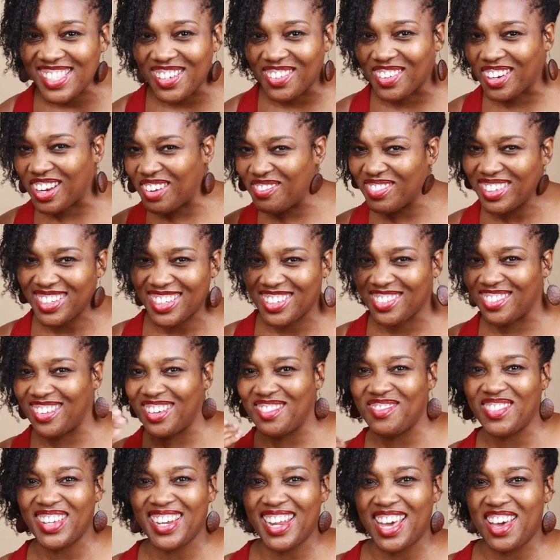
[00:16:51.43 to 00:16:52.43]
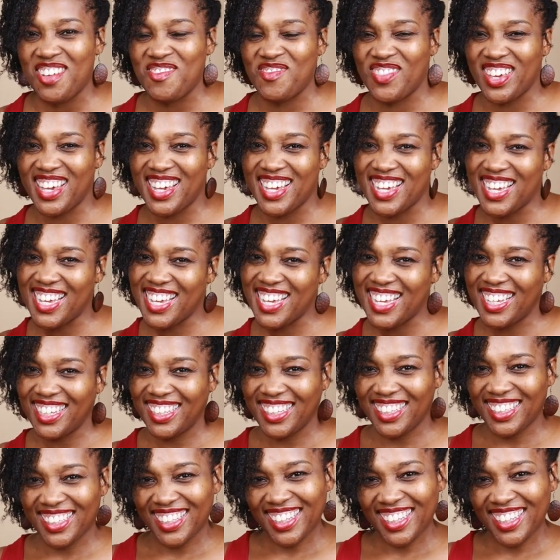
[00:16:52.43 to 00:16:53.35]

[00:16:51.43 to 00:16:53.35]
So come and join me, Nabbie.